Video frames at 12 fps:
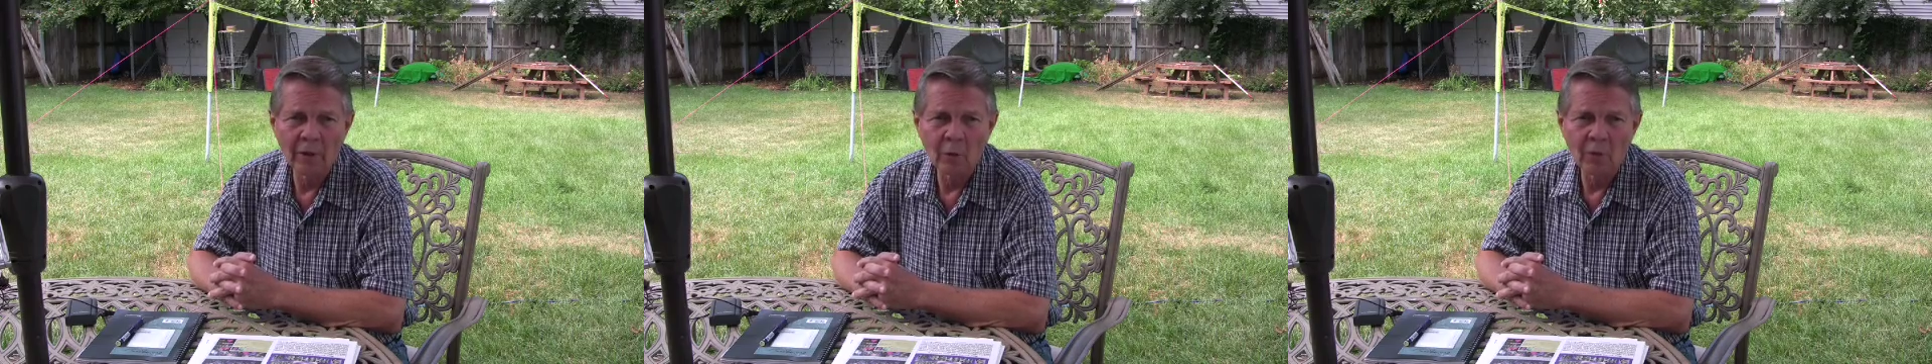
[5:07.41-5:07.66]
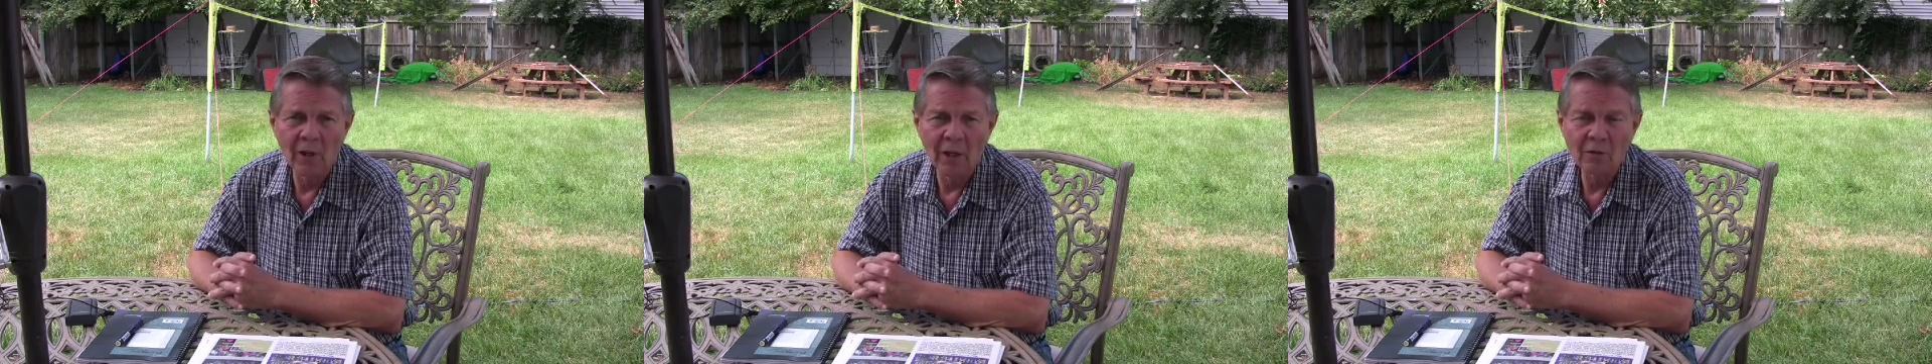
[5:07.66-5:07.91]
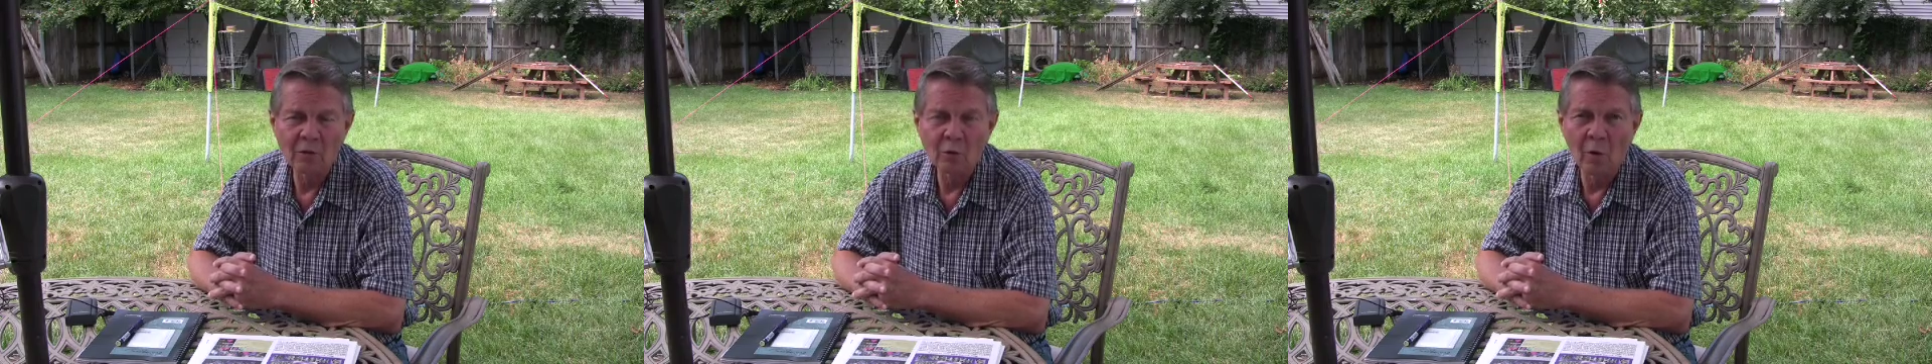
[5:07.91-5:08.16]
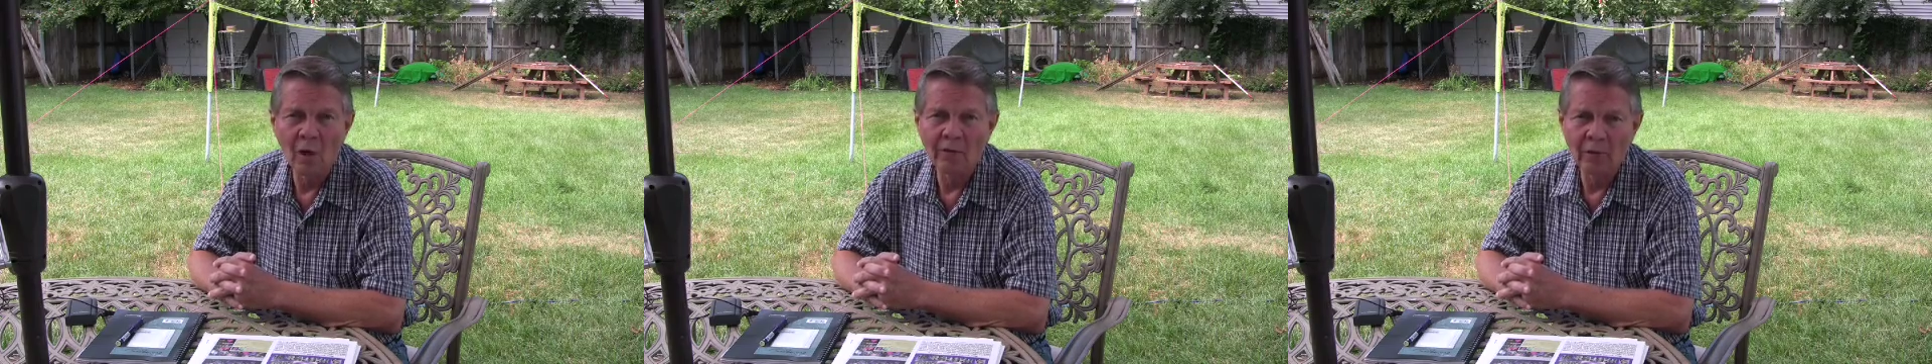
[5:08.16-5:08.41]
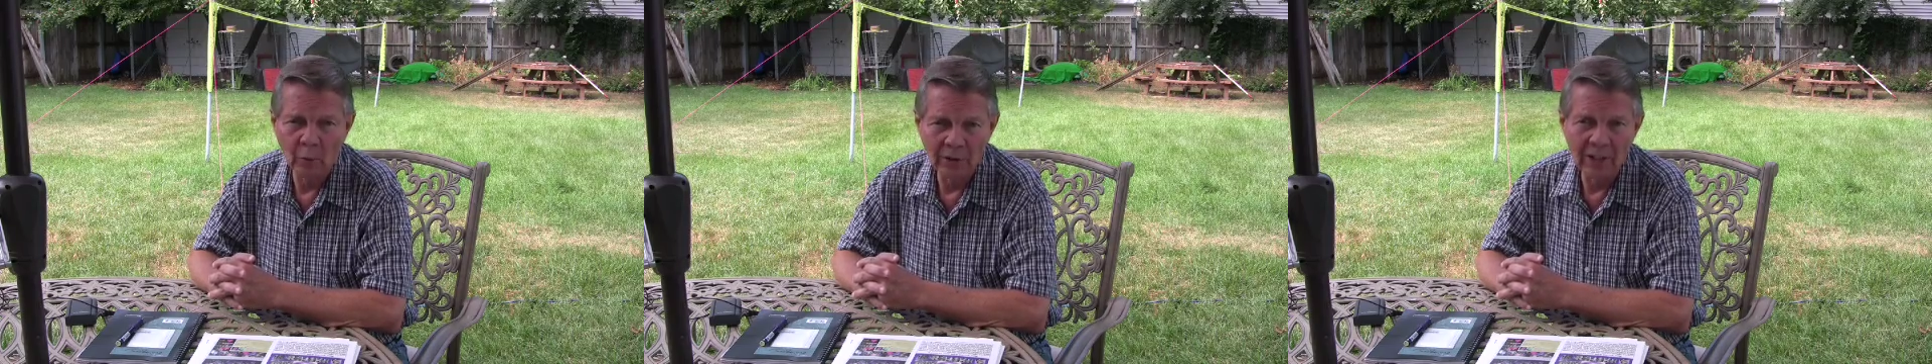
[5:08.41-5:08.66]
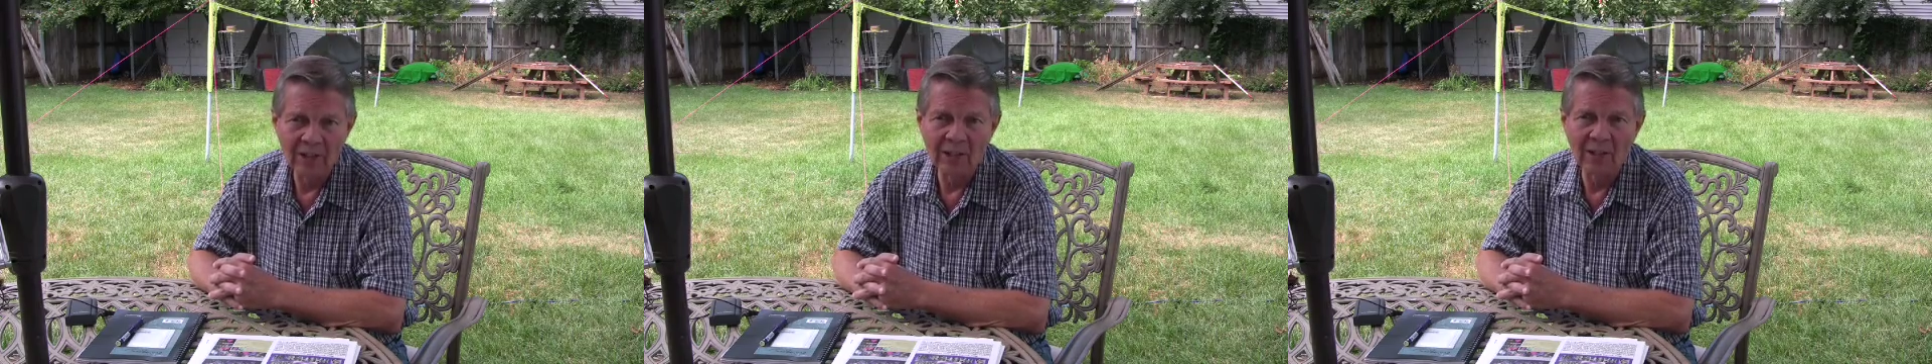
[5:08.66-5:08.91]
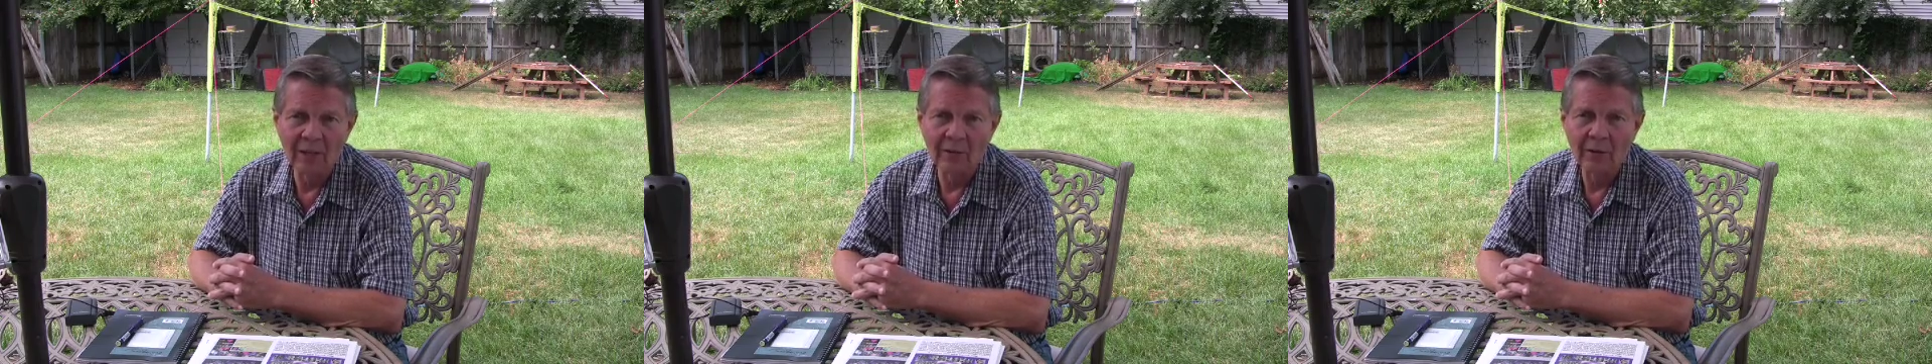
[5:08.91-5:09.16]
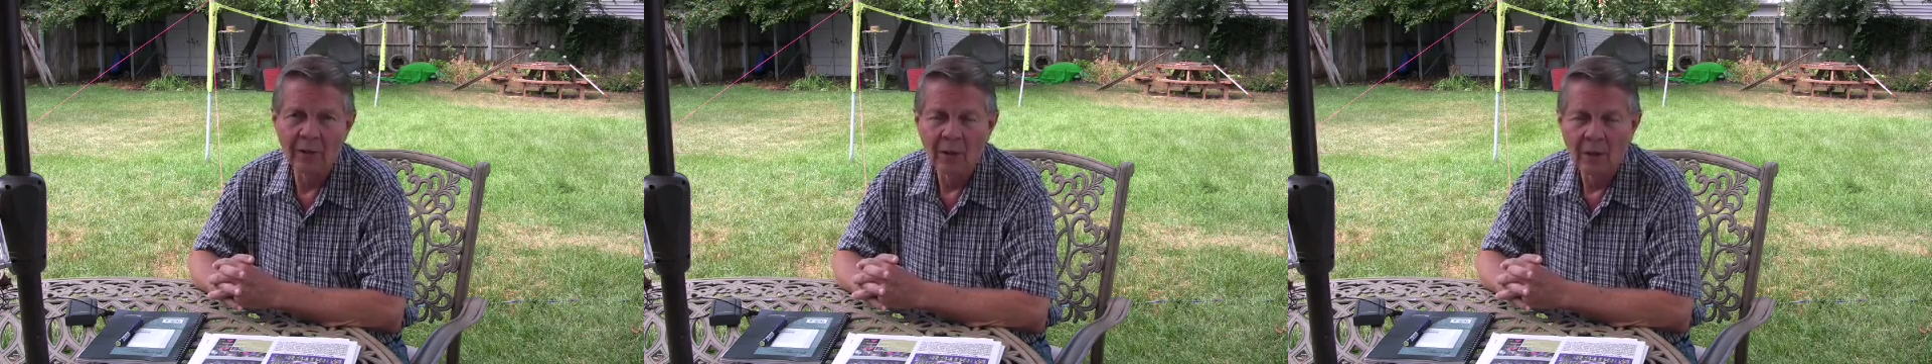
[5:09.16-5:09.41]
2012, and we'd get together